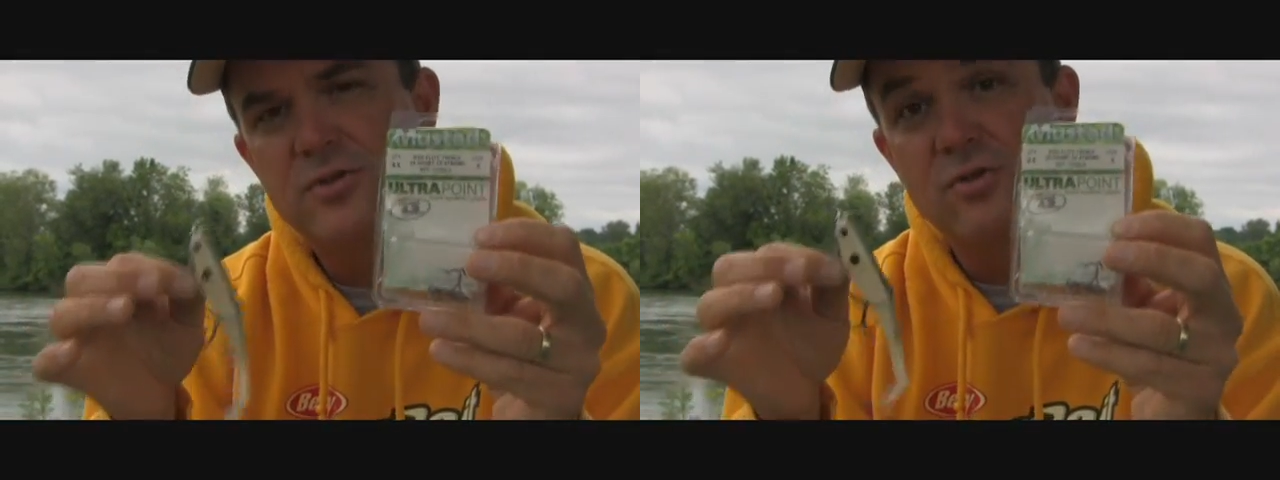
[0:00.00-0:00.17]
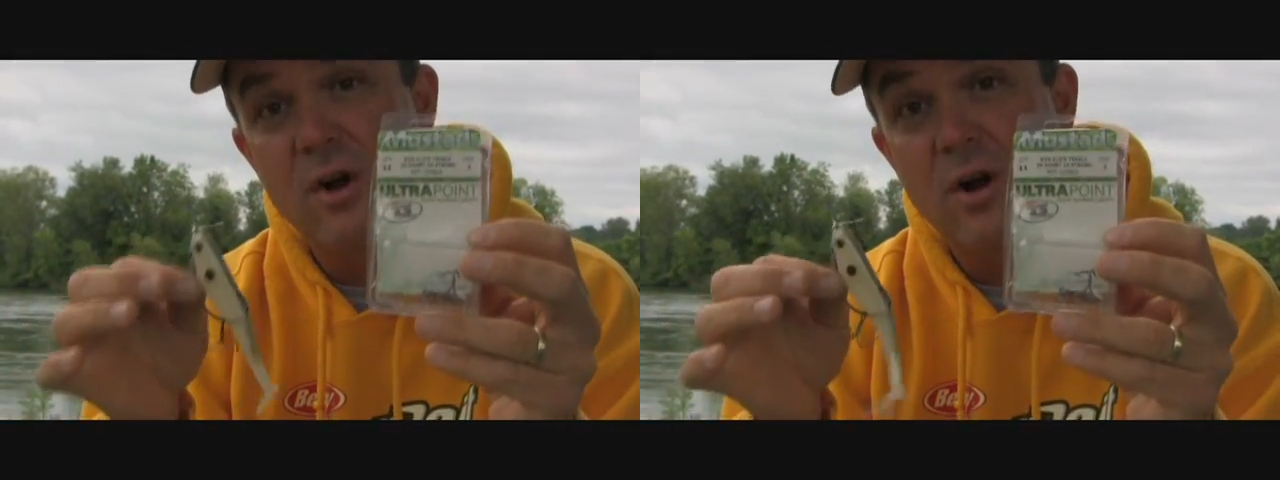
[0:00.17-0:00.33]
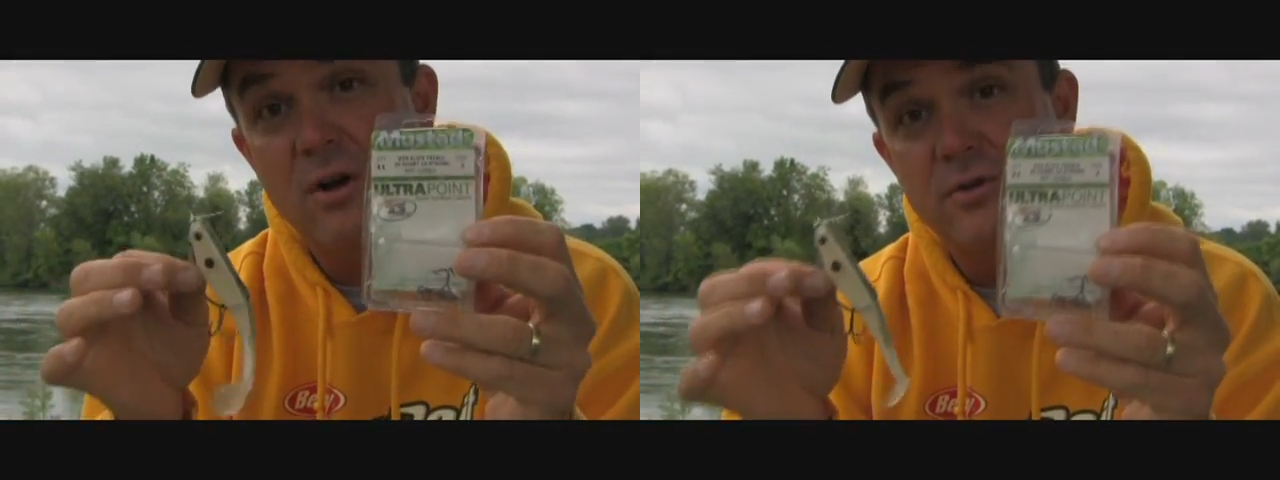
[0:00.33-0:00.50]

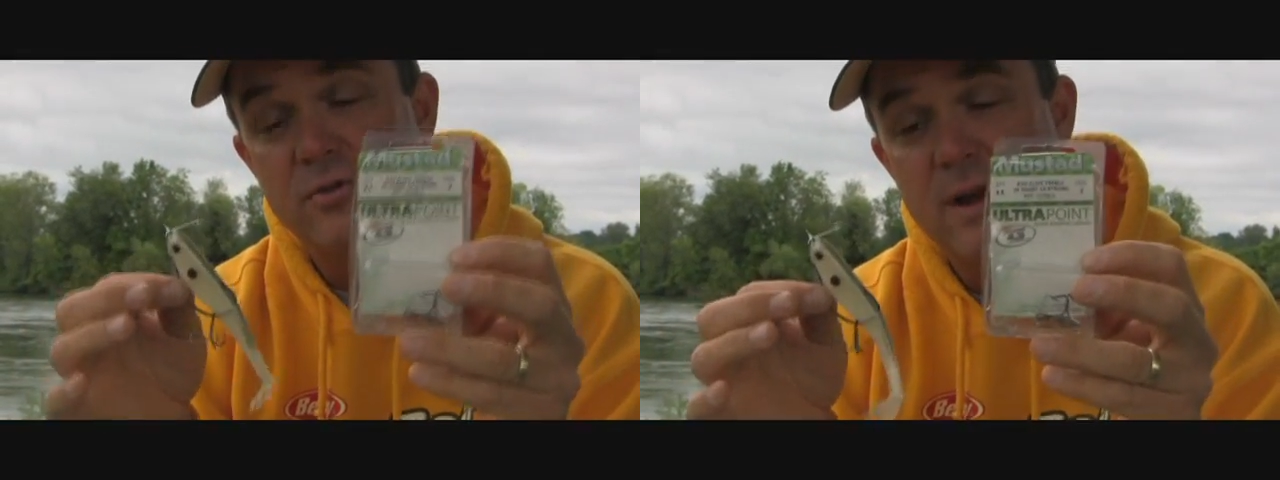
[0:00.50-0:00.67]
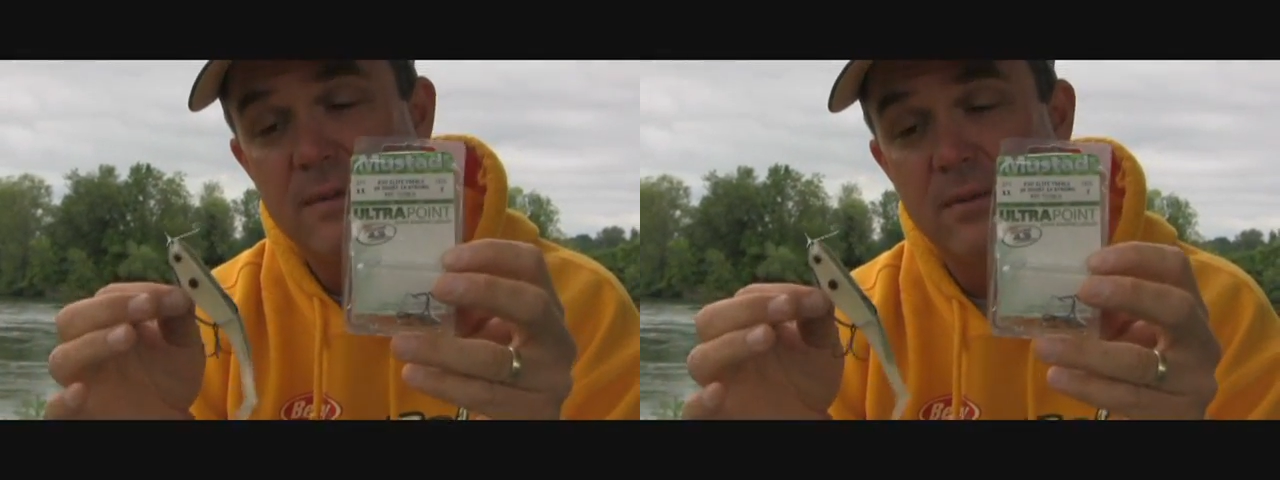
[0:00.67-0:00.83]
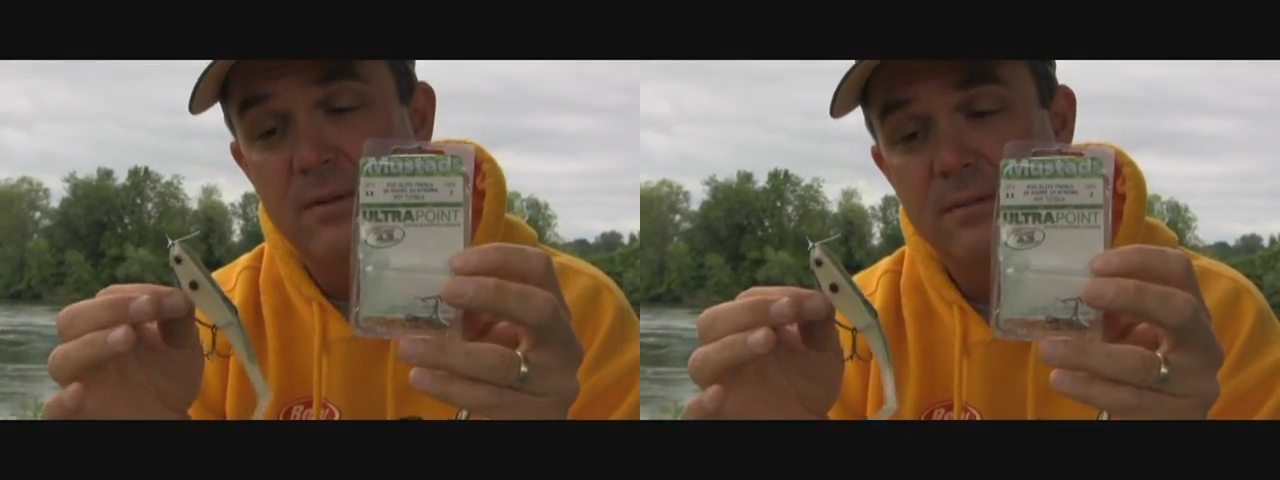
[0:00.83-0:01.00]
strong
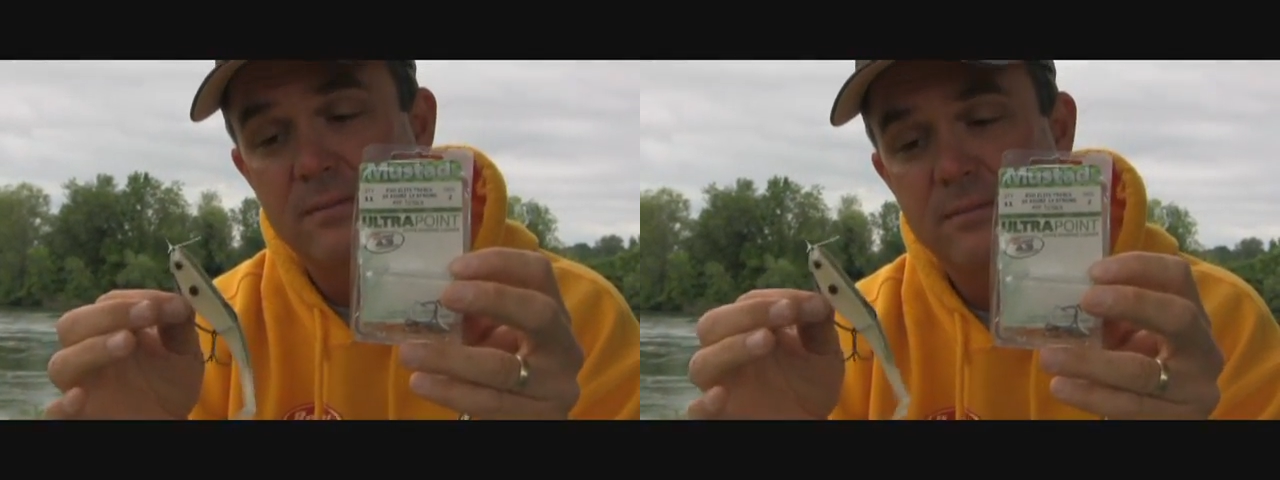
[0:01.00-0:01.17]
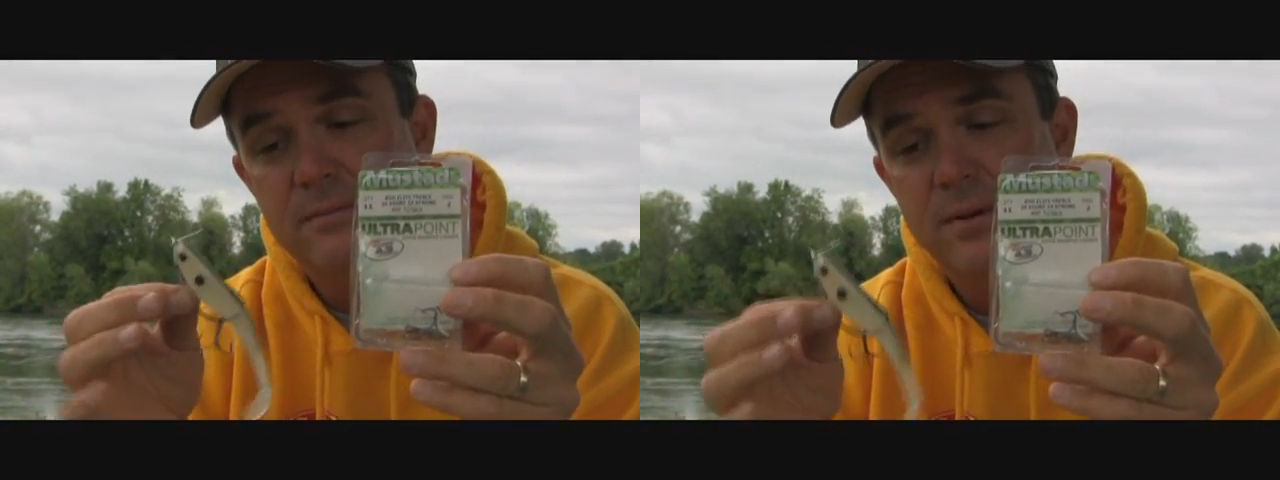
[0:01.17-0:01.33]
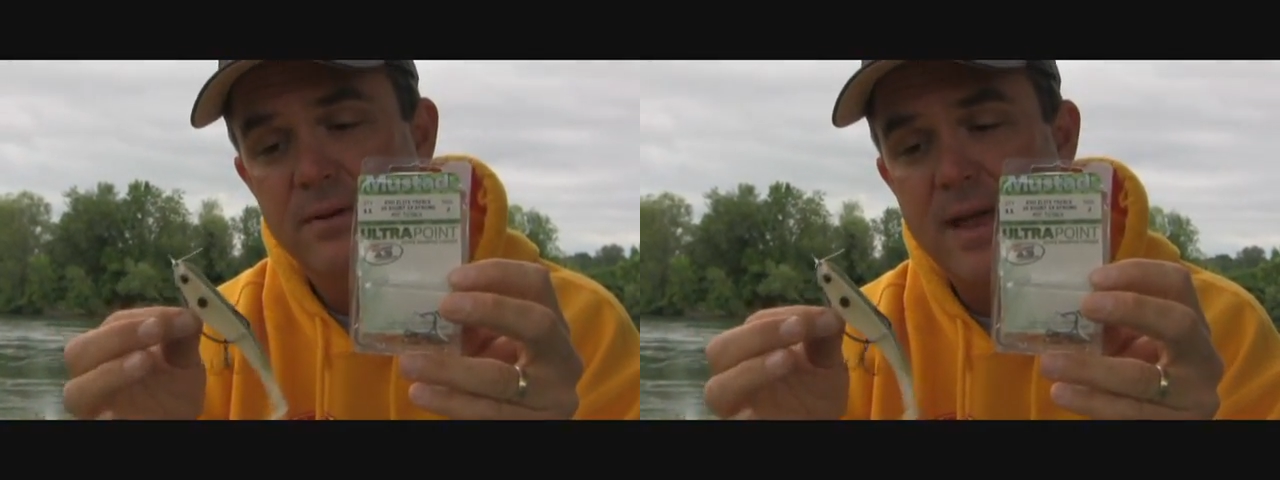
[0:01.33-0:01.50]
treble.
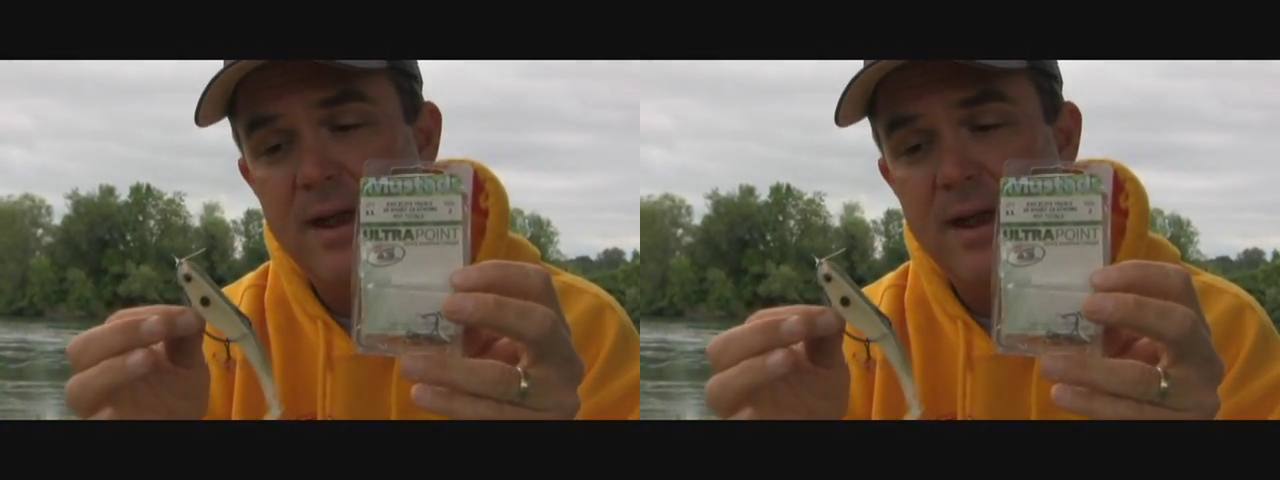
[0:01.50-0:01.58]
Put